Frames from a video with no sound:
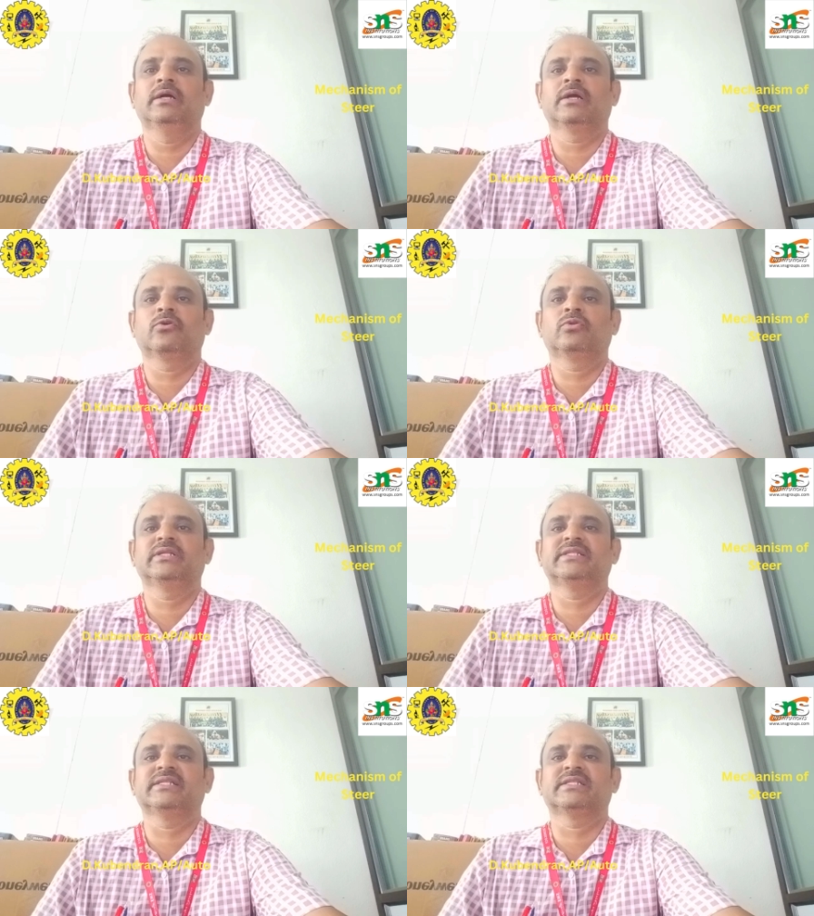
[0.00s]
around
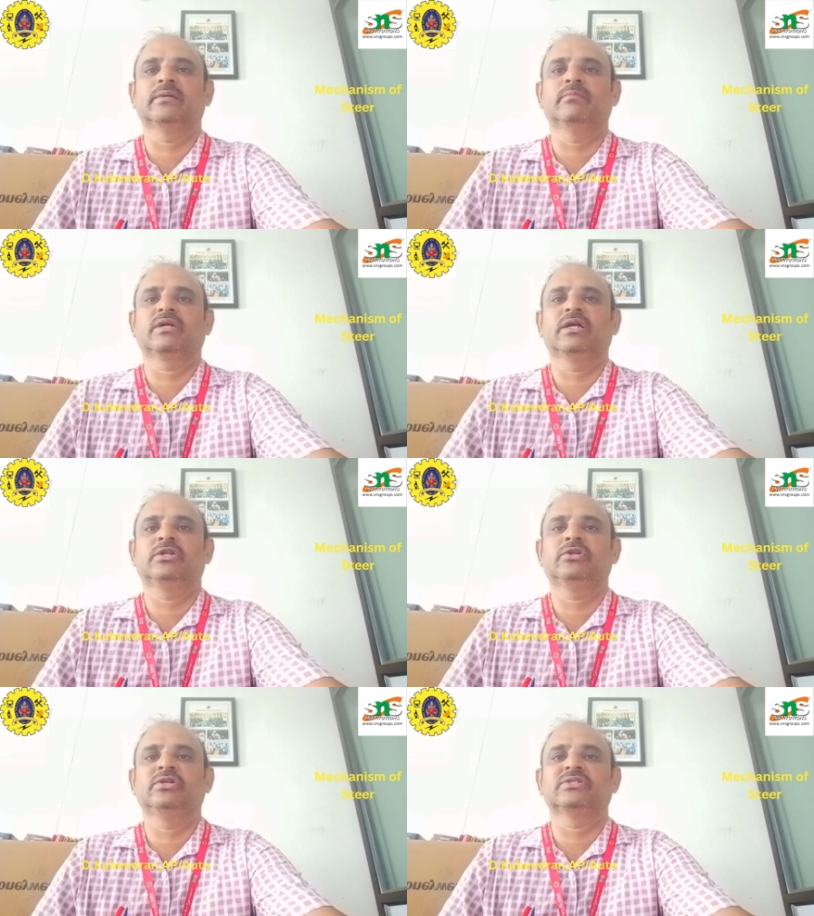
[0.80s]
the system
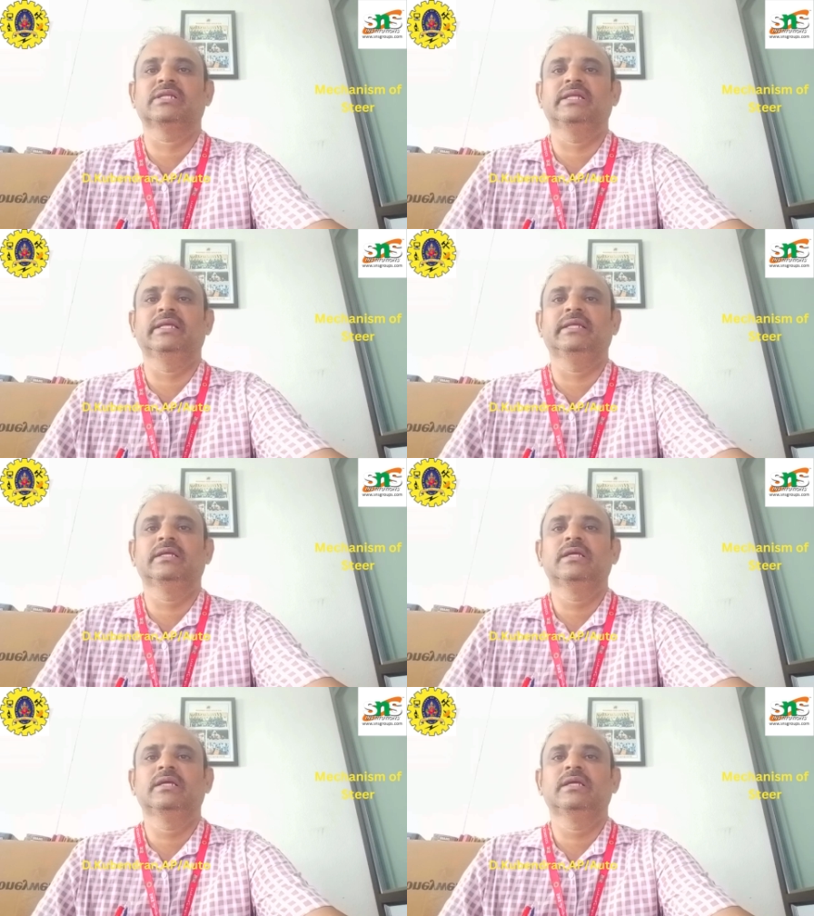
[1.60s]
continuously